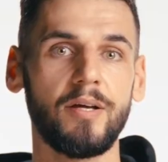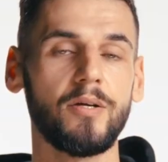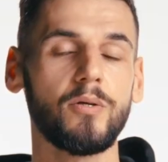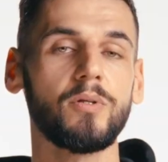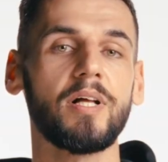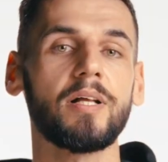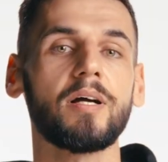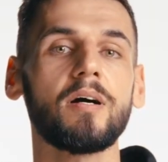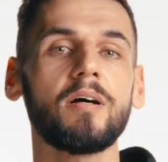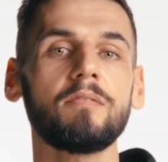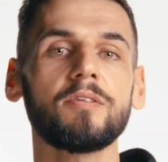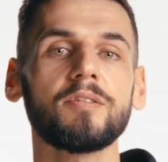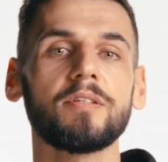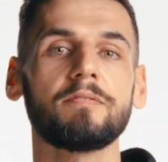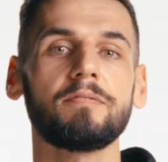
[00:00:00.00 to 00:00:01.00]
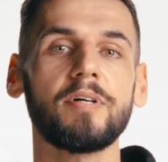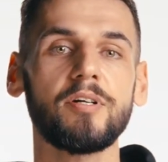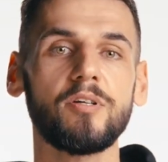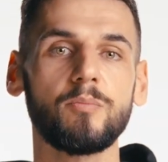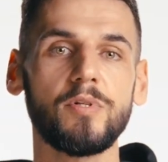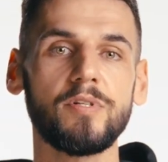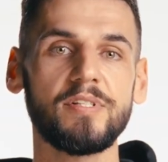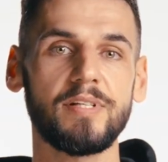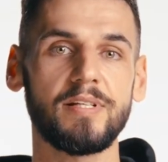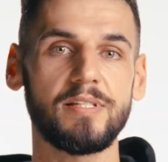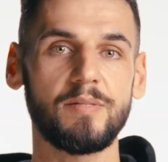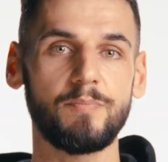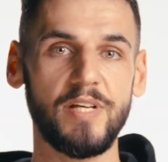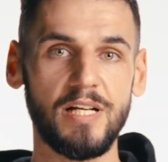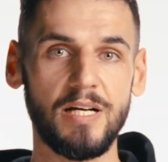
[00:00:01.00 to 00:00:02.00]
you'll uncover the variables that
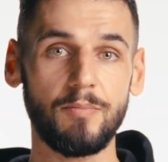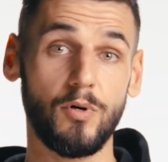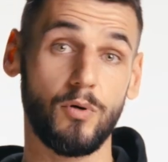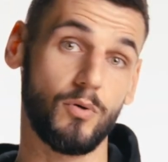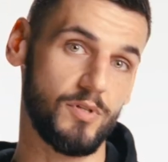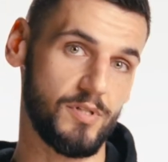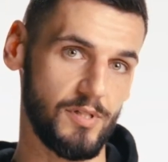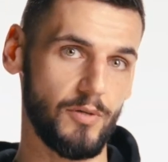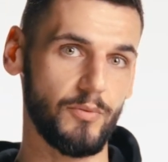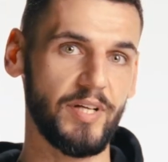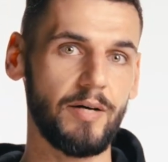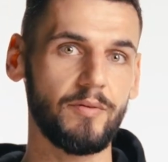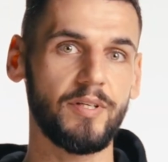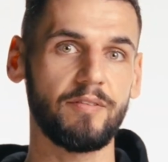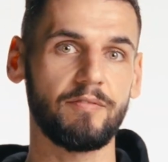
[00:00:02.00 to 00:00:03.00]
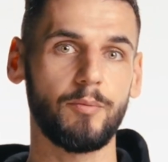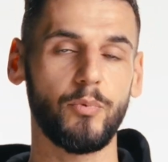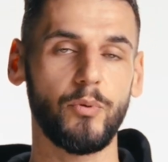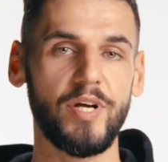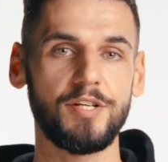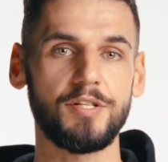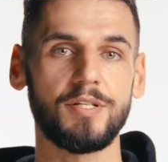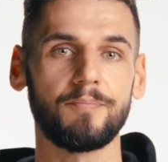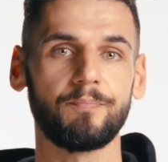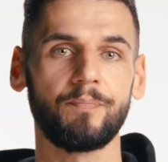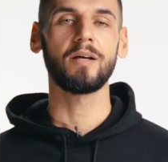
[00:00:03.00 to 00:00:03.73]
speed up or slow down the evaporation.